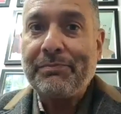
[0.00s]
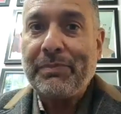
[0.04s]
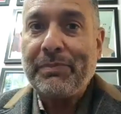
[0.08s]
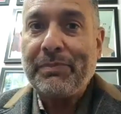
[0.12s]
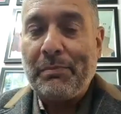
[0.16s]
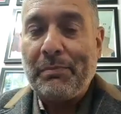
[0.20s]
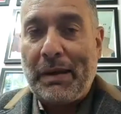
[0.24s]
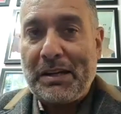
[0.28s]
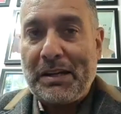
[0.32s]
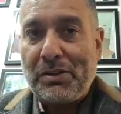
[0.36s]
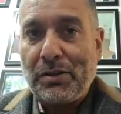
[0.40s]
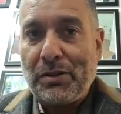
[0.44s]
the
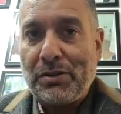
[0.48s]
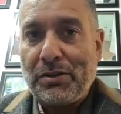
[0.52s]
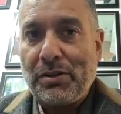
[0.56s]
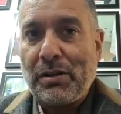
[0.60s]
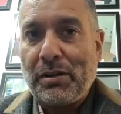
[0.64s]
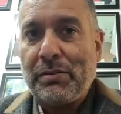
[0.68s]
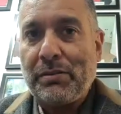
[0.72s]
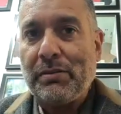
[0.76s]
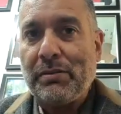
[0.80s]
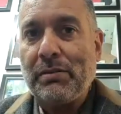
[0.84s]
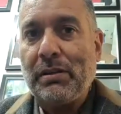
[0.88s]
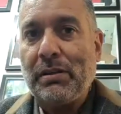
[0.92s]
message
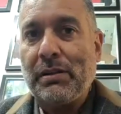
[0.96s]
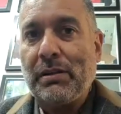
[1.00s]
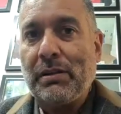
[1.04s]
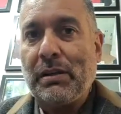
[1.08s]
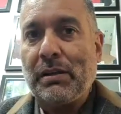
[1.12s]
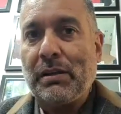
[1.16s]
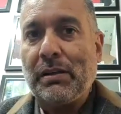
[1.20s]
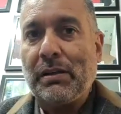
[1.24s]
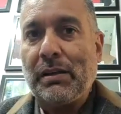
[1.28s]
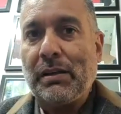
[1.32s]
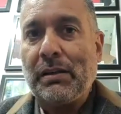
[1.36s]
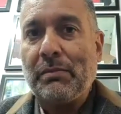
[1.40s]
and
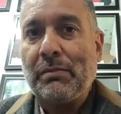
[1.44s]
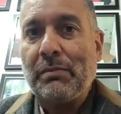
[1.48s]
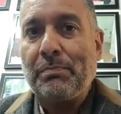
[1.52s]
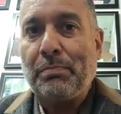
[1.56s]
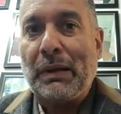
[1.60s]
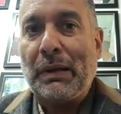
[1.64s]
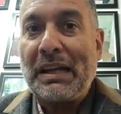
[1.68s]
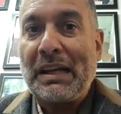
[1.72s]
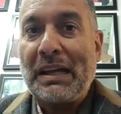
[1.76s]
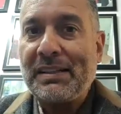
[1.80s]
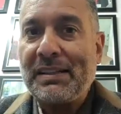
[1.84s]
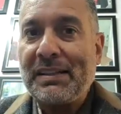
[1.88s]

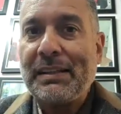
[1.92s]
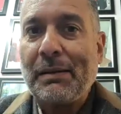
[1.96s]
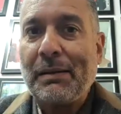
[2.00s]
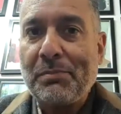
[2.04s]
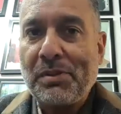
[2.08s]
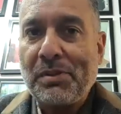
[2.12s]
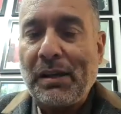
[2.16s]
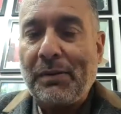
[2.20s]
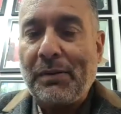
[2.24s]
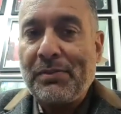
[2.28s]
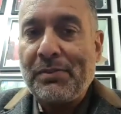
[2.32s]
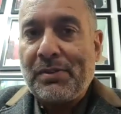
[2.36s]
placing
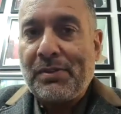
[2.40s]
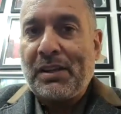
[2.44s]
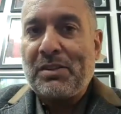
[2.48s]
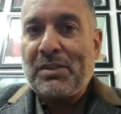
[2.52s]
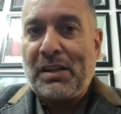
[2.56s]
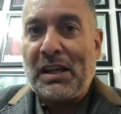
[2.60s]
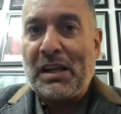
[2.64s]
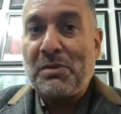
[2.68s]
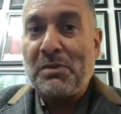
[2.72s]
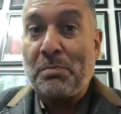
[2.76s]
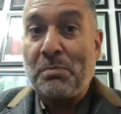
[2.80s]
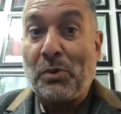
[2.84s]
themselves
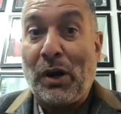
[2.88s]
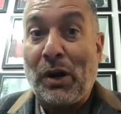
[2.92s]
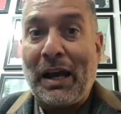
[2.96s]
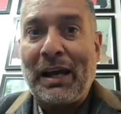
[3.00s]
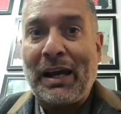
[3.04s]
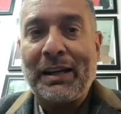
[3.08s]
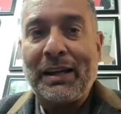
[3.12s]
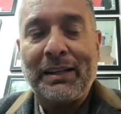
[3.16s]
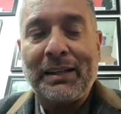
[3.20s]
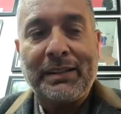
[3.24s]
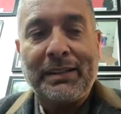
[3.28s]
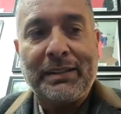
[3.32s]
as
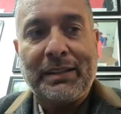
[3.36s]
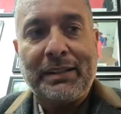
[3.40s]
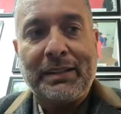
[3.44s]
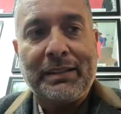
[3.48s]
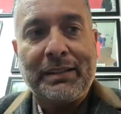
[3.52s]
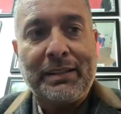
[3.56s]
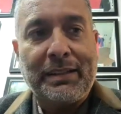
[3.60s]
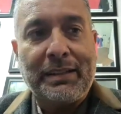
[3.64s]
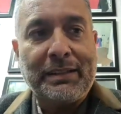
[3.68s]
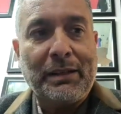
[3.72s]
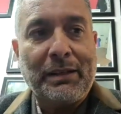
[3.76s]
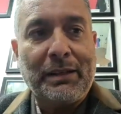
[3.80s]
brand
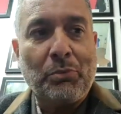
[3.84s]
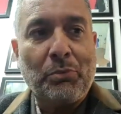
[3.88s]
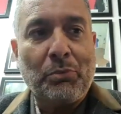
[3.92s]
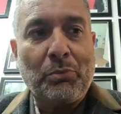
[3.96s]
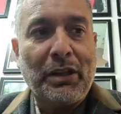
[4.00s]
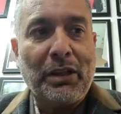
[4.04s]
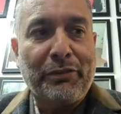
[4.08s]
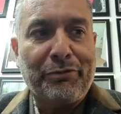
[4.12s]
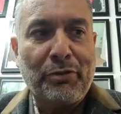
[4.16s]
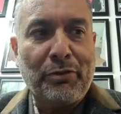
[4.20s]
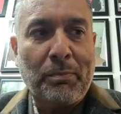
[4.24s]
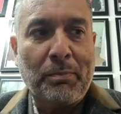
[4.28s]
in the world
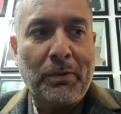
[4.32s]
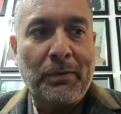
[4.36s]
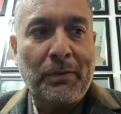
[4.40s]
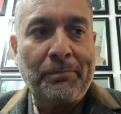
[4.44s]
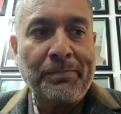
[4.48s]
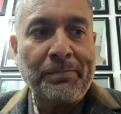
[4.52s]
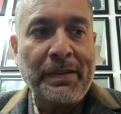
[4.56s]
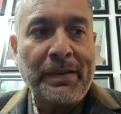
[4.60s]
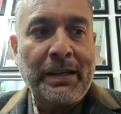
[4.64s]
of football